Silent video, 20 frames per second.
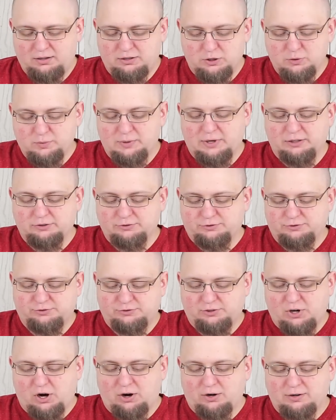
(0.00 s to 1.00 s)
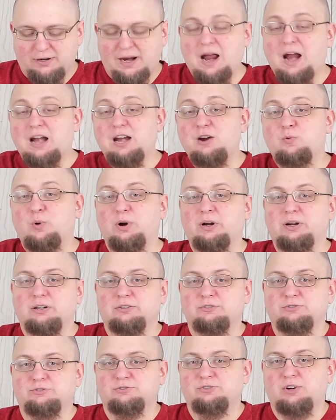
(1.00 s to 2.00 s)
You can start, anyone
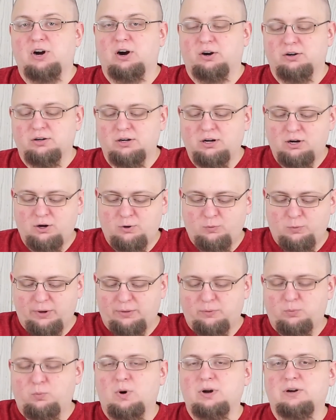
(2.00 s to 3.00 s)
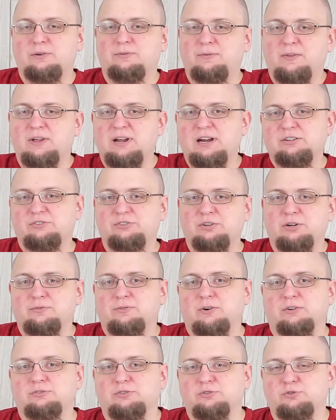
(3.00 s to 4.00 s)
can start with one of these
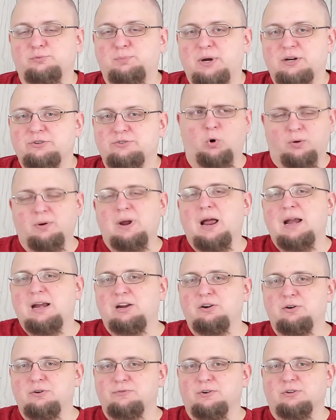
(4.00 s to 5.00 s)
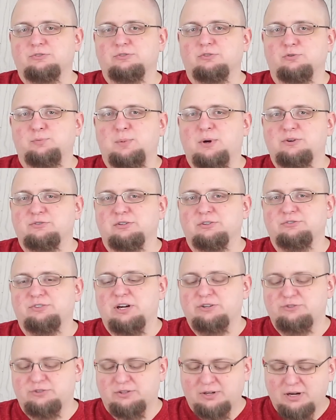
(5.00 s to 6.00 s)
universal or any universal
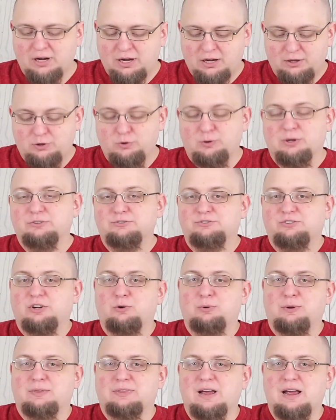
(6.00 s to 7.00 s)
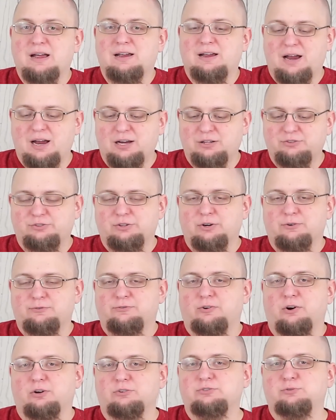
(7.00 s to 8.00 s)
specialization. You can start with that as your
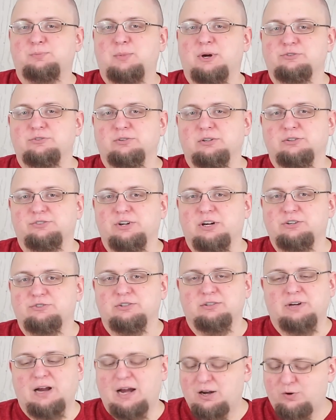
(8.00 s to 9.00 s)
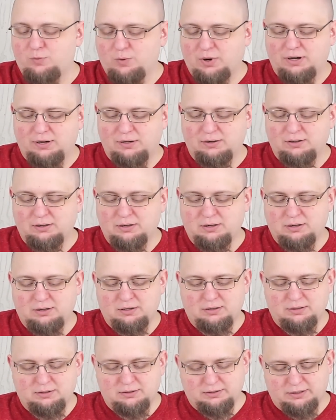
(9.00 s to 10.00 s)
first specialization. Anyone
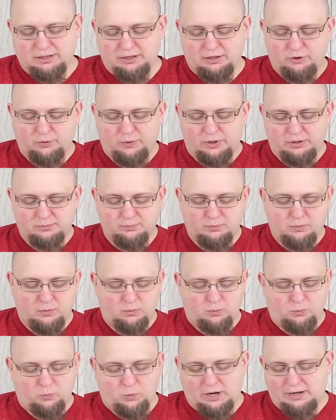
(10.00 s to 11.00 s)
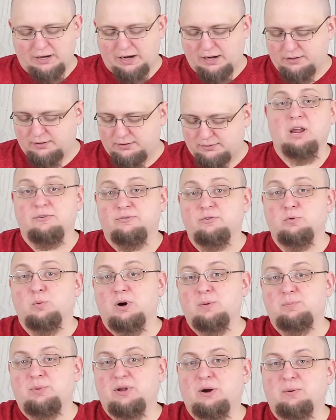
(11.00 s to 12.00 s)
can do it. Why not? If you
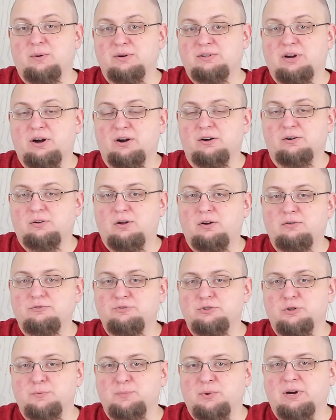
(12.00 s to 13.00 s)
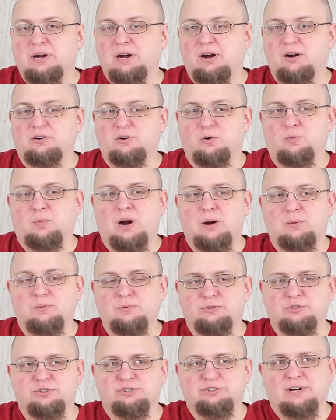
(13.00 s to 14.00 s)
want to play a retired clone trooper character, why
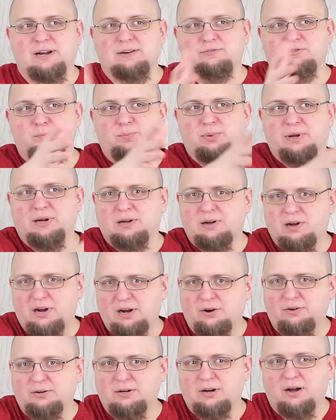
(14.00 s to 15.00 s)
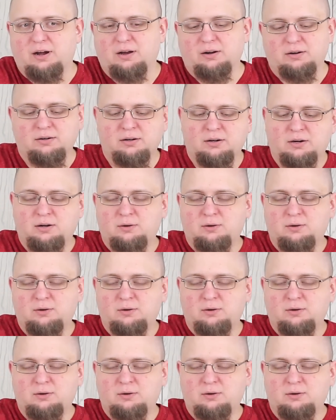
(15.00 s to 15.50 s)
should you have to pick hired gun,